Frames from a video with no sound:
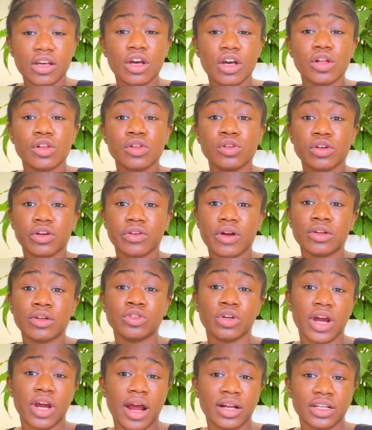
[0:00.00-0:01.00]
Look around your
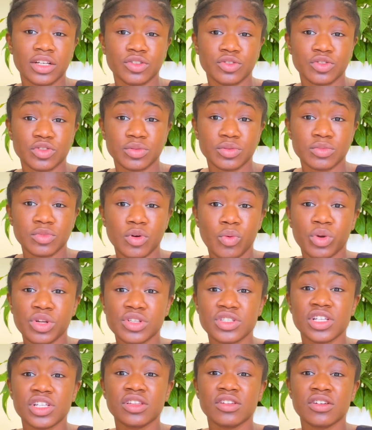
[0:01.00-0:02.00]
character's room. What does
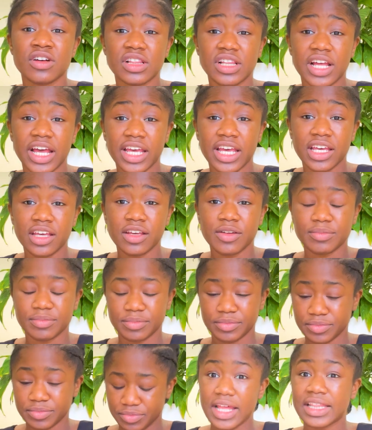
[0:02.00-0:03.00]
it look like?
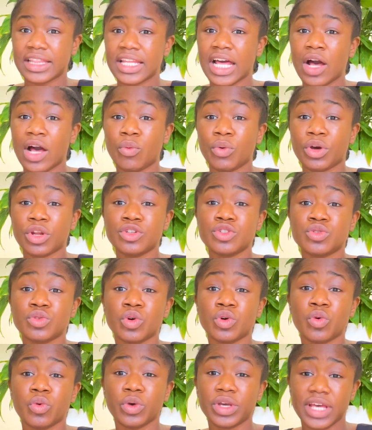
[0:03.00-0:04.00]
Now, we're going to do a
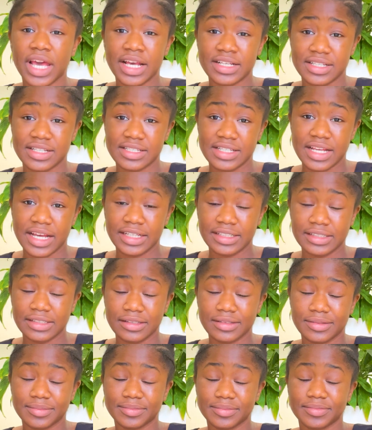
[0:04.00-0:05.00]
quick exercise.
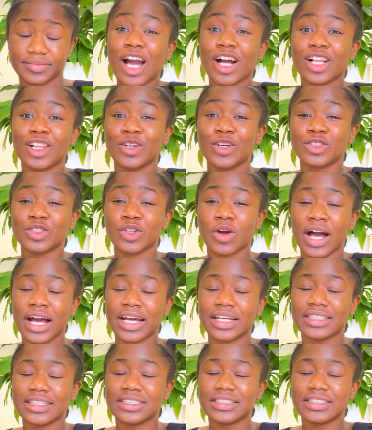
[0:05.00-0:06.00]
Close your
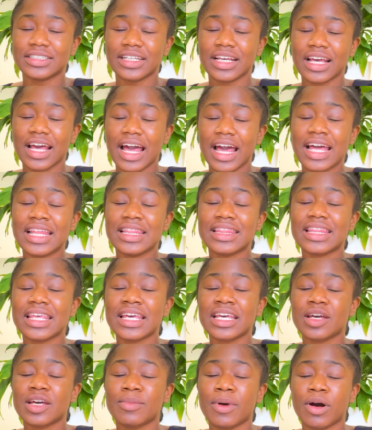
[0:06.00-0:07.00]
eyes and think
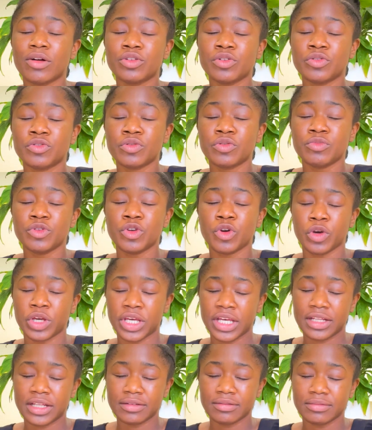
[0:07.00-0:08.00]
about the room you're
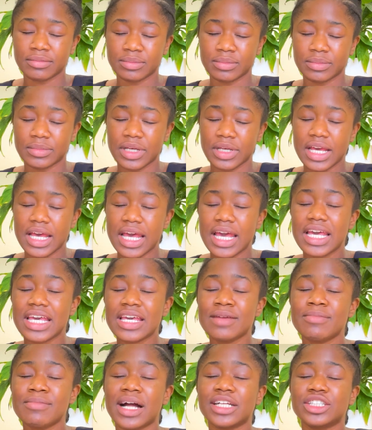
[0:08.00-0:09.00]
in.
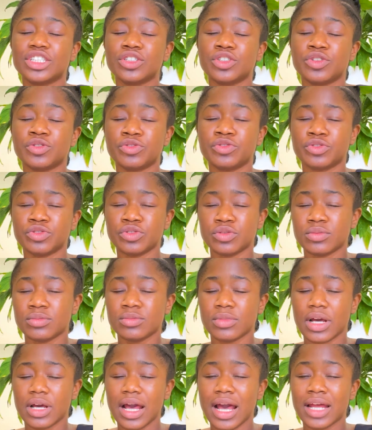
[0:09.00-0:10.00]
Imagine the room
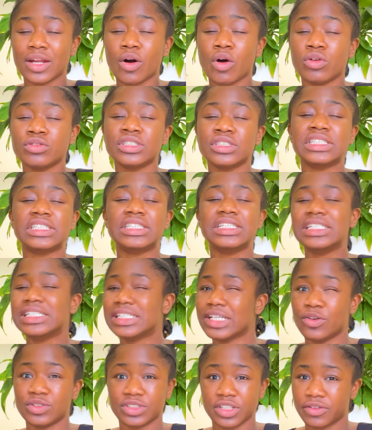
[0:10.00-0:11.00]
and all the
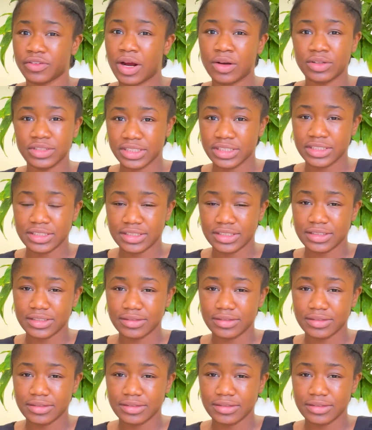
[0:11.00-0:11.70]
details around it.